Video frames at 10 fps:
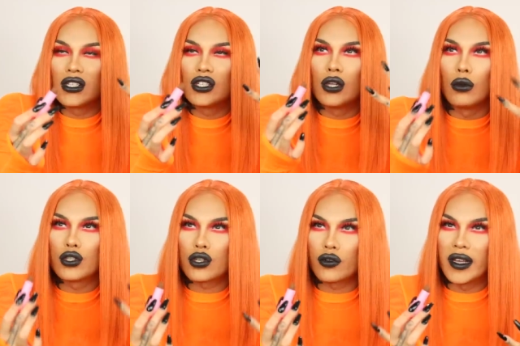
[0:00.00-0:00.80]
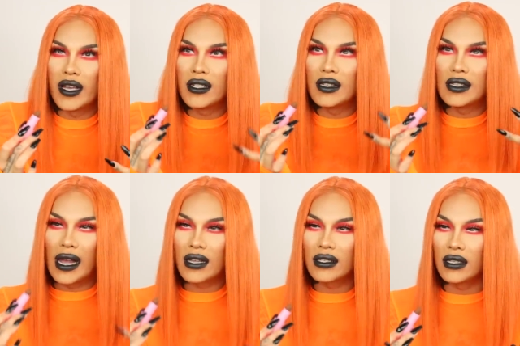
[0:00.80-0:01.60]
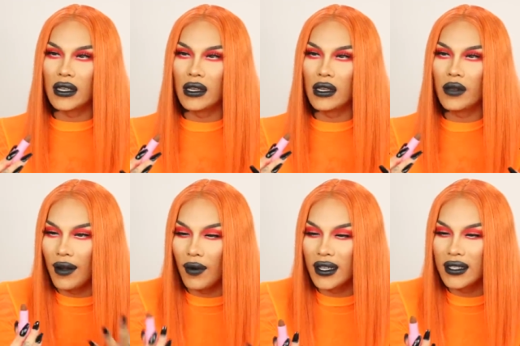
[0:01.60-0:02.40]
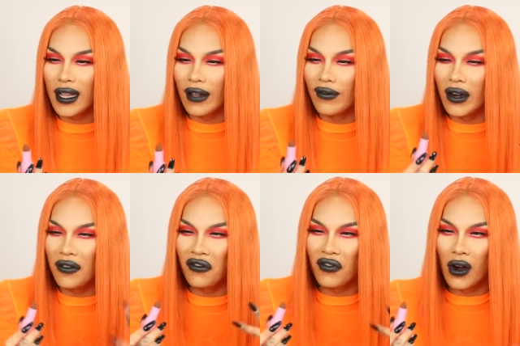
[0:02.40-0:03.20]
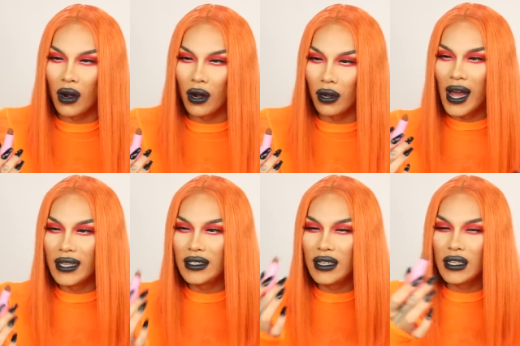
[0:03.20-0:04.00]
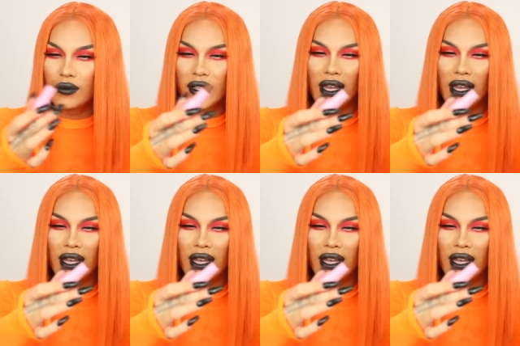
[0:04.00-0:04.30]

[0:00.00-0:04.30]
sultry, sexy. I want to say like very fall. I see this with